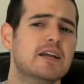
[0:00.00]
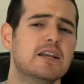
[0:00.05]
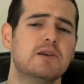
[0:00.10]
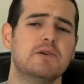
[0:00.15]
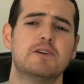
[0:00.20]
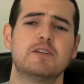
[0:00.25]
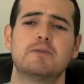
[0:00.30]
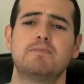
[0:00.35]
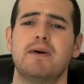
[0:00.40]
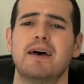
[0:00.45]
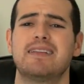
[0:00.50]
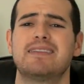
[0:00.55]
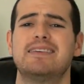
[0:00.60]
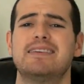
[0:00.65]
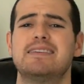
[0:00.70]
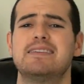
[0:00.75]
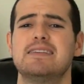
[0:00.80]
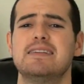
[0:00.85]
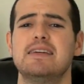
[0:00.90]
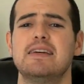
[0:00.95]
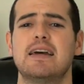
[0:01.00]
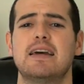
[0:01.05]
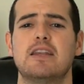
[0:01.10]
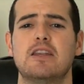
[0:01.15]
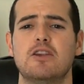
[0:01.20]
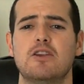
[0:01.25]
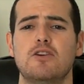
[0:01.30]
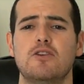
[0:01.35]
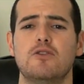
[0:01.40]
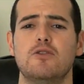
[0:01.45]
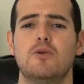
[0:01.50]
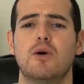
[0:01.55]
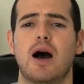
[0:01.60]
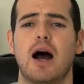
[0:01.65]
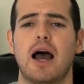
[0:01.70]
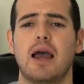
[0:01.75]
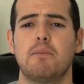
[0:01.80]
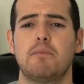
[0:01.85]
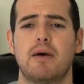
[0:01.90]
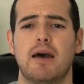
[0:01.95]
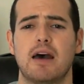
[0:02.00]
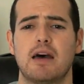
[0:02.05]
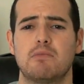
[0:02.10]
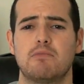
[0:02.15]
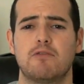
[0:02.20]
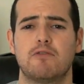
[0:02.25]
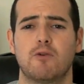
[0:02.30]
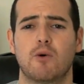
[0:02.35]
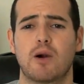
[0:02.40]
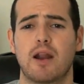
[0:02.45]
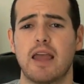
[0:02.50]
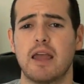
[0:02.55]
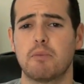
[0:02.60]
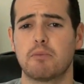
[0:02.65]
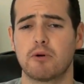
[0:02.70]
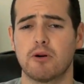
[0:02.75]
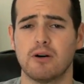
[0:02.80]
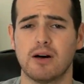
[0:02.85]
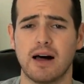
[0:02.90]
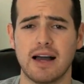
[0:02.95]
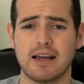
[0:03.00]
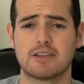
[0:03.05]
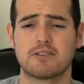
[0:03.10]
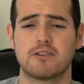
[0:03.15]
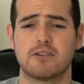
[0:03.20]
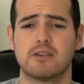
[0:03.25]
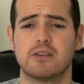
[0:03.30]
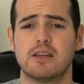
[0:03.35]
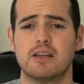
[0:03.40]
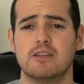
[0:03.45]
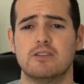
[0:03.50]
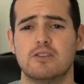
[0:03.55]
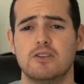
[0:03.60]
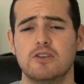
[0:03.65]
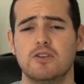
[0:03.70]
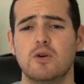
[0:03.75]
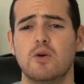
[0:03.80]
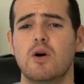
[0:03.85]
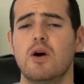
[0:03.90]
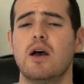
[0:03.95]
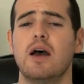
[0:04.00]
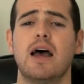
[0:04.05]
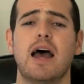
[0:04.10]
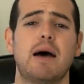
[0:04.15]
Do you expect to see a new iPad before April? I certainly do.